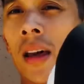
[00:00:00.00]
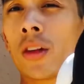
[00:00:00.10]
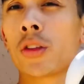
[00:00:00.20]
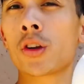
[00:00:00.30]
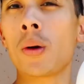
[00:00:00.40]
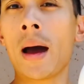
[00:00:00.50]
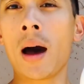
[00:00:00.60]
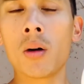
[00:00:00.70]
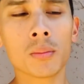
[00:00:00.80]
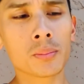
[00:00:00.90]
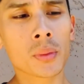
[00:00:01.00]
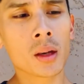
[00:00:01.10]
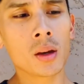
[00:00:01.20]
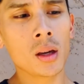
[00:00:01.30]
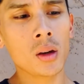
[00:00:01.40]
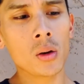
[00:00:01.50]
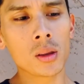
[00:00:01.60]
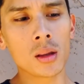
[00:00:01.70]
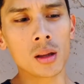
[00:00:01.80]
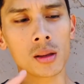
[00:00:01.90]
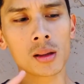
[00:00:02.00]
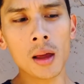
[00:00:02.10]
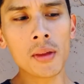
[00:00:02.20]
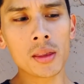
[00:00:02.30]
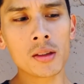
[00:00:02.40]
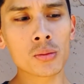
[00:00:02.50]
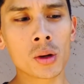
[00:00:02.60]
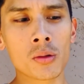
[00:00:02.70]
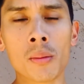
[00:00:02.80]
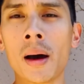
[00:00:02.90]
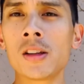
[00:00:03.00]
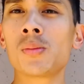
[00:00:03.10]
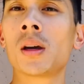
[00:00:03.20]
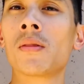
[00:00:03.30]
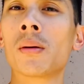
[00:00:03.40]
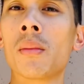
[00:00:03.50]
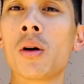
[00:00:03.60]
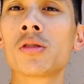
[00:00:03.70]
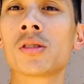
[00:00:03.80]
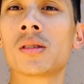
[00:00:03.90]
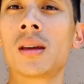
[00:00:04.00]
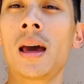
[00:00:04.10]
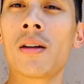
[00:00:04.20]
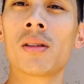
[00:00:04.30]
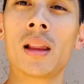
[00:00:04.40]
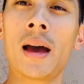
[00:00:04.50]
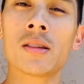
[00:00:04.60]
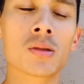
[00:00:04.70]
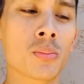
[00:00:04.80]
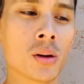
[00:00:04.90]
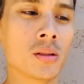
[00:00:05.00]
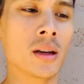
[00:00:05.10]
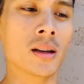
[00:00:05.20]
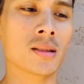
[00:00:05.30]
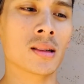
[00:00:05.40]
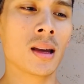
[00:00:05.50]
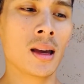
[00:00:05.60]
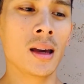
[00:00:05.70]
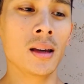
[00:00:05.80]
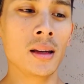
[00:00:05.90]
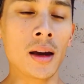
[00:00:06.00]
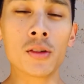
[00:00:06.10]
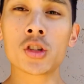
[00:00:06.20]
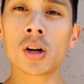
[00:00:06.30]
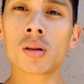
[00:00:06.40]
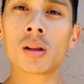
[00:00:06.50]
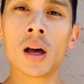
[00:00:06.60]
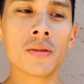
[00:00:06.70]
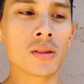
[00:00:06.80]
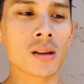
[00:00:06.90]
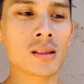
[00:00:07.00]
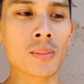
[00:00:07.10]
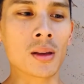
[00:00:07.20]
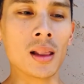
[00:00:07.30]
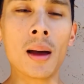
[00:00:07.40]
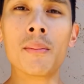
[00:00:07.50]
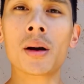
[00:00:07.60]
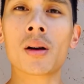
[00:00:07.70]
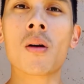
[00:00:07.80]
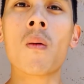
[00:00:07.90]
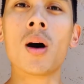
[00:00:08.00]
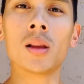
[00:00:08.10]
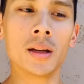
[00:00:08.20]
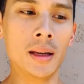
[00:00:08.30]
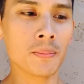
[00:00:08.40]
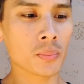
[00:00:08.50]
leather throughout. The glove that this one reminds me of the most is the Everlast Protex Evergel gloves, except a lot better quality.